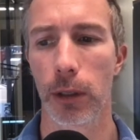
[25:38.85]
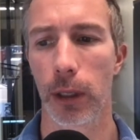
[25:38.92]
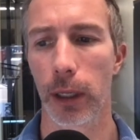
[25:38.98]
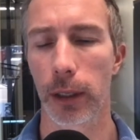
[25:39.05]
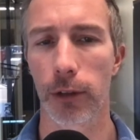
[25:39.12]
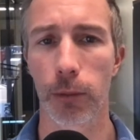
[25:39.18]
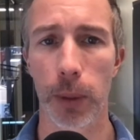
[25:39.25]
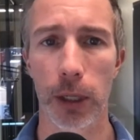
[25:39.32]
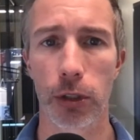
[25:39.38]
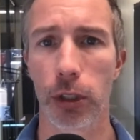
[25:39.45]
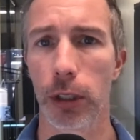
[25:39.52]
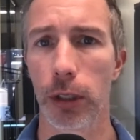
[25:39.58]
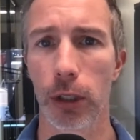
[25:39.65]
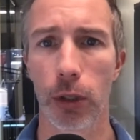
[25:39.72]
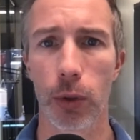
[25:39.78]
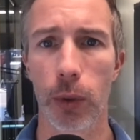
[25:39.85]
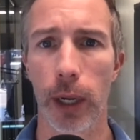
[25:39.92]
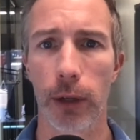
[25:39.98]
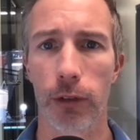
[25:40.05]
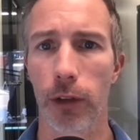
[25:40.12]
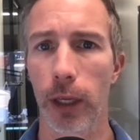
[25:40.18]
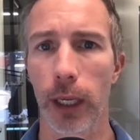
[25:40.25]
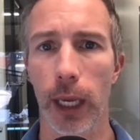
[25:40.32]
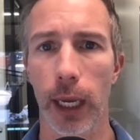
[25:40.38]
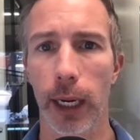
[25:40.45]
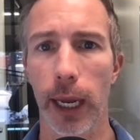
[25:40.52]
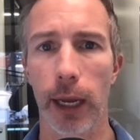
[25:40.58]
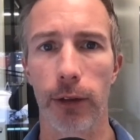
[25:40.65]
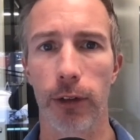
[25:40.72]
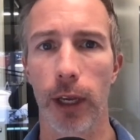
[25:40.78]
like, especially in the US, they can't
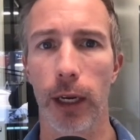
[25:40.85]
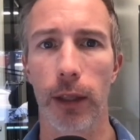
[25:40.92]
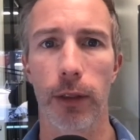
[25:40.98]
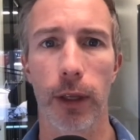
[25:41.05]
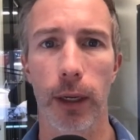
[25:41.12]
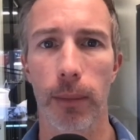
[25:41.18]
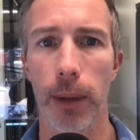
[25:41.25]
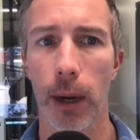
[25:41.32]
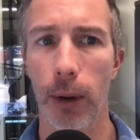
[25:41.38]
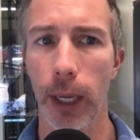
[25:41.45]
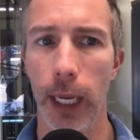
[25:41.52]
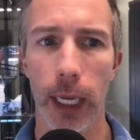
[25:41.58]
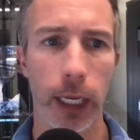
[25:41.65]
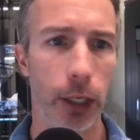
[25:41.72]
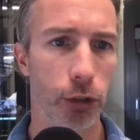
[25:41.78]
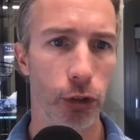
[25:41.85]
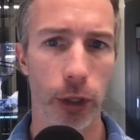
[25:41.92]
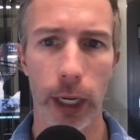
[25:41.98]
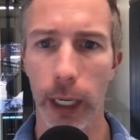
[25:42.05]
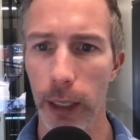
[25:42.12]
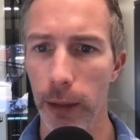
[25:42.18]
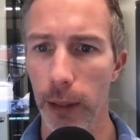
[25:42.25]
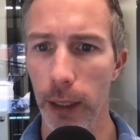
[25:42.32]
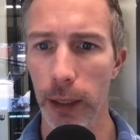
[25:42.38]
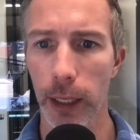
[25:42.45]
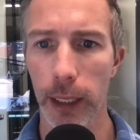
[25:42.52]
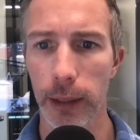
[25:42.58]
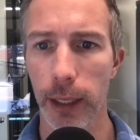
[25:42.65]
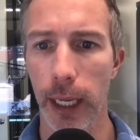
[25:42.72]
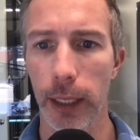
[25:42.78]
ask anything about age or anything
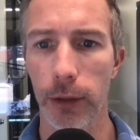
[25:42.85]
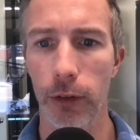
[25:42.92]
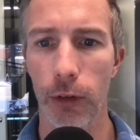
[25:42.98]
like that.